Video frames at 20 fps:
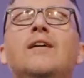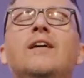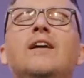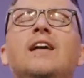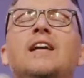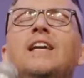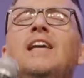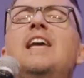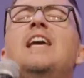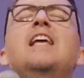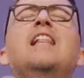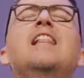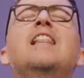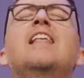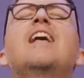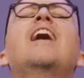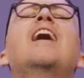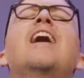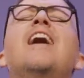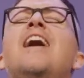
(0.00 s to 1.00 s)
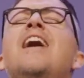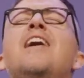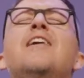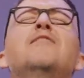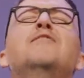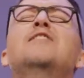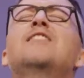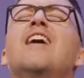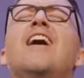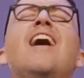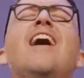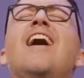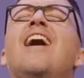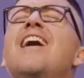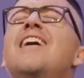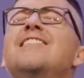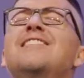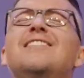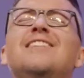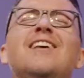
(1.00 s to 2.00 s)
He loves
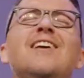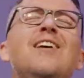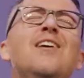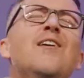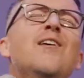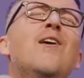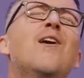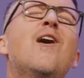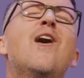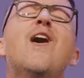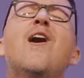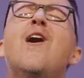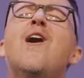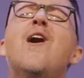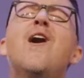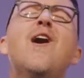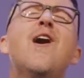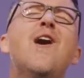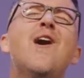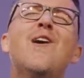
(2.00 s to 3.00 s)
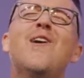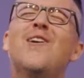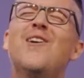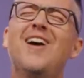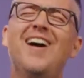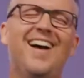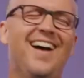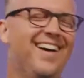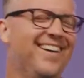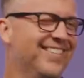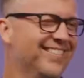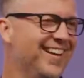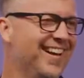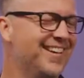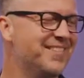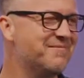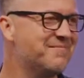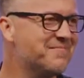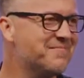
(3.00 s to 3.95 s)
us. Oh, right?